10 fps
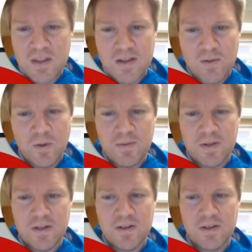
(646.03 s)
And
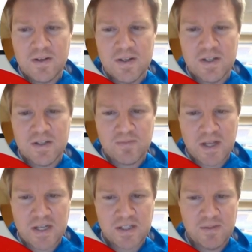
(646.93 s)
women
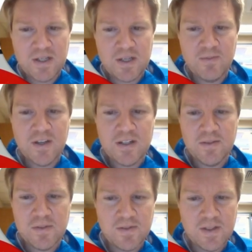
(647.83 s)
especially become
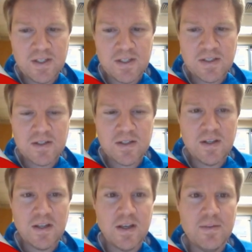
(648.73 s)
victims of this
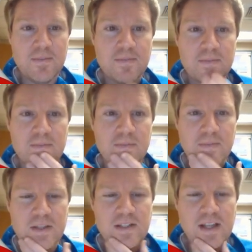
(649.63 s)

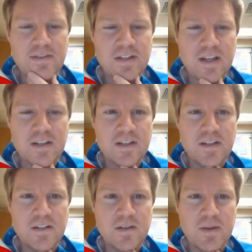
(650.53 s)
lifestyle
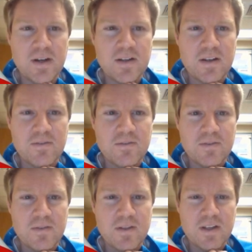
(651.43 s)
change in America of
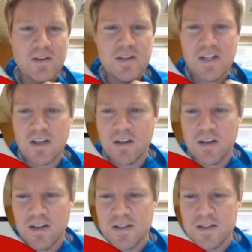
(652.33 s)
increased
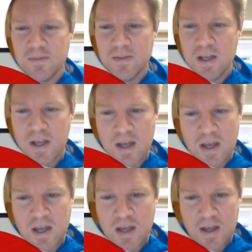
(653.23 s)
alcoholism.
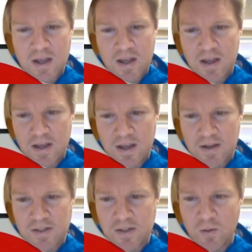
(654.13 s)

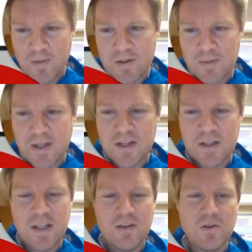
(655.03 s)
So women played a
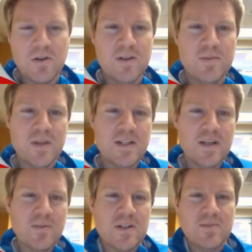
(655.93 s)
key role in the
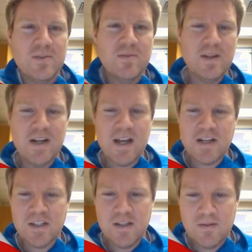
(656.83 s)
temperance movement and
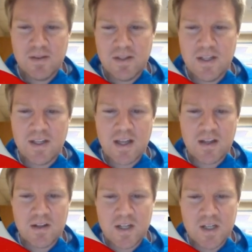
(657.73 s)
actually getting
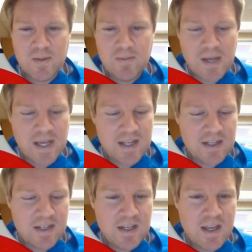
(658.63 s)
alcohol to be
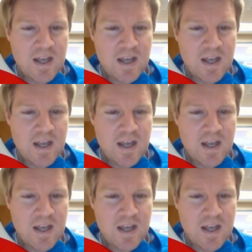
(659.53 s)
banned,